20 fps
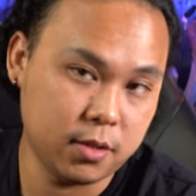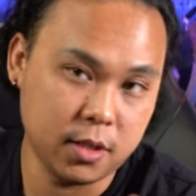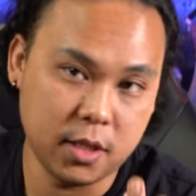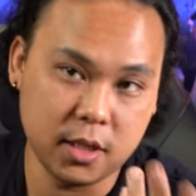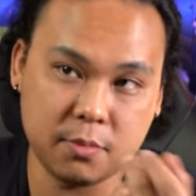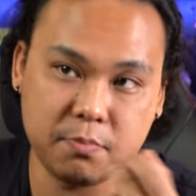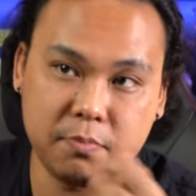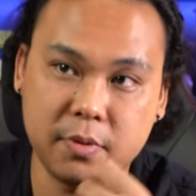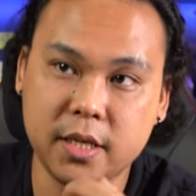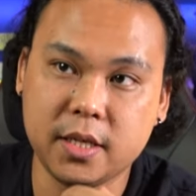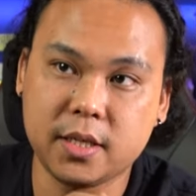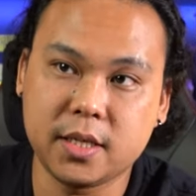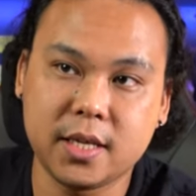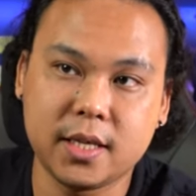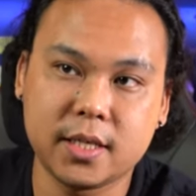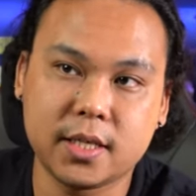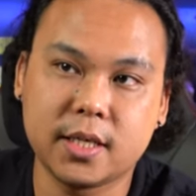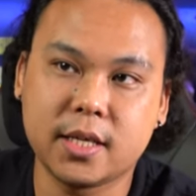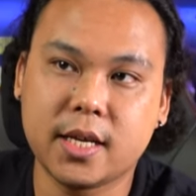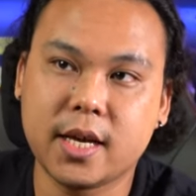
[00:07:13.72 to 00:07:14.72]
It's pleasing,
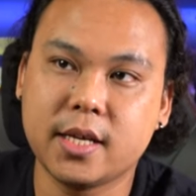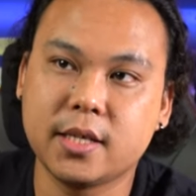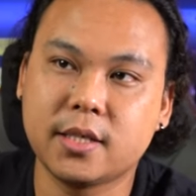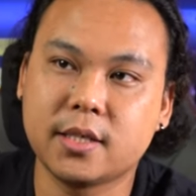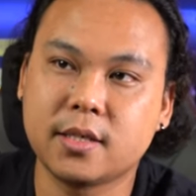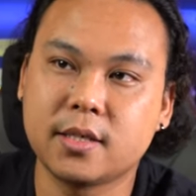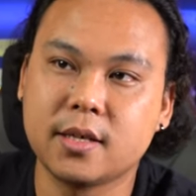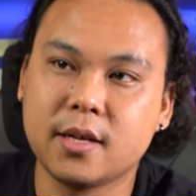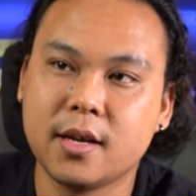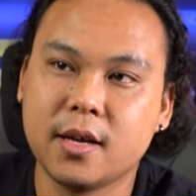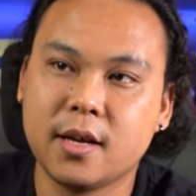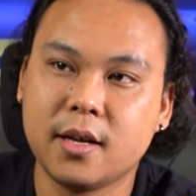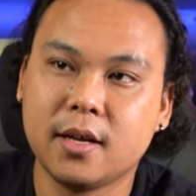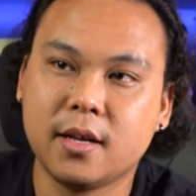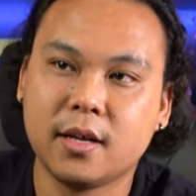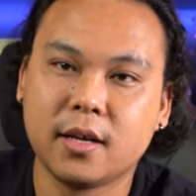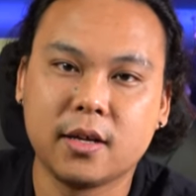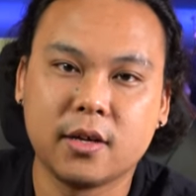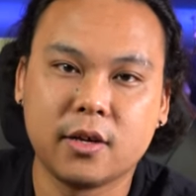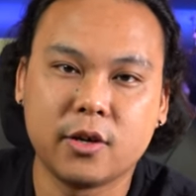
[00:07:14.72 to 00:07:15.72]
it's a nice
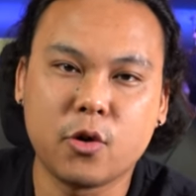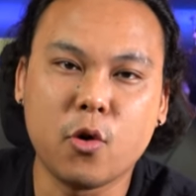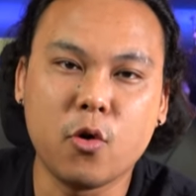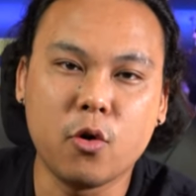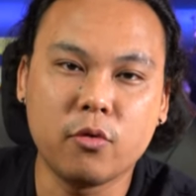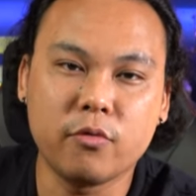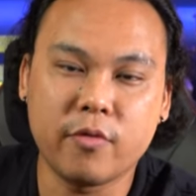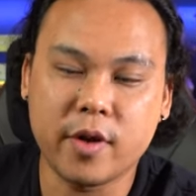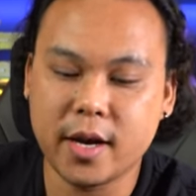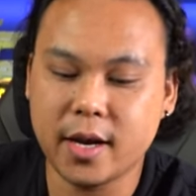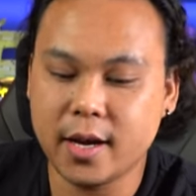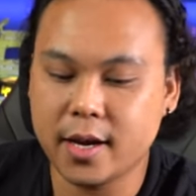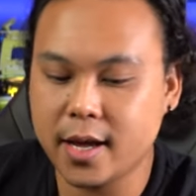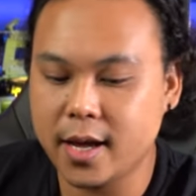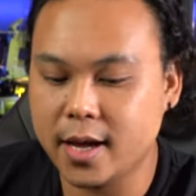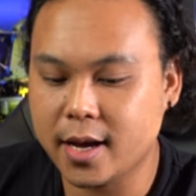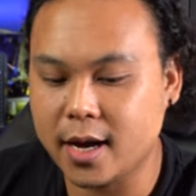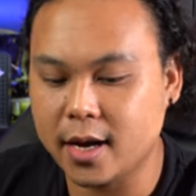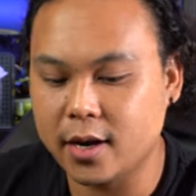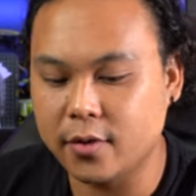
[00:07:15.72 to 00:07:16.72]
cold rainy
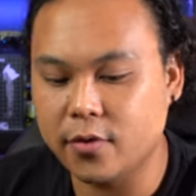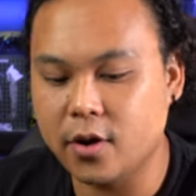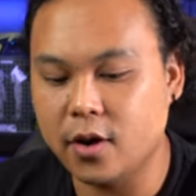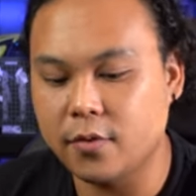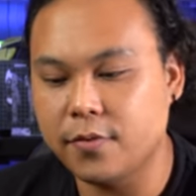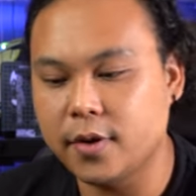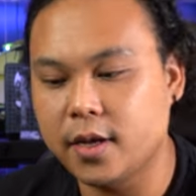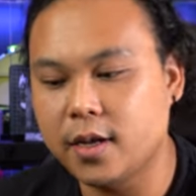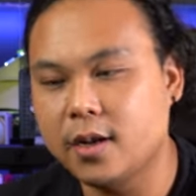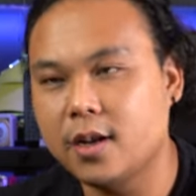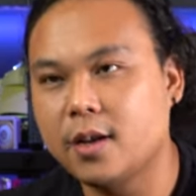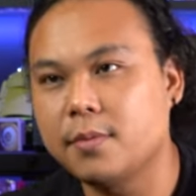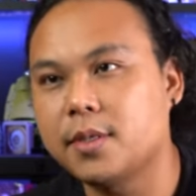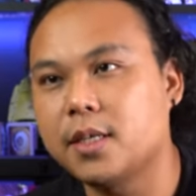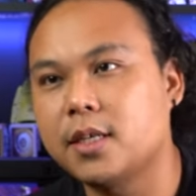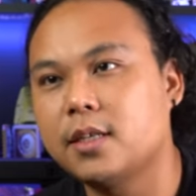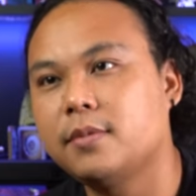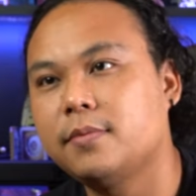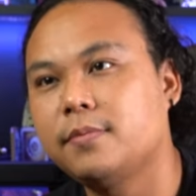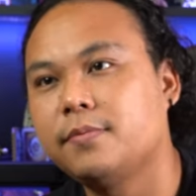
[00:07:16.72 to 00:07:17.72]
day kind of coffee, you know what I'm
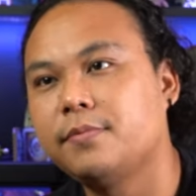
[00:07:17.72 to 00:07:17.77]
saying?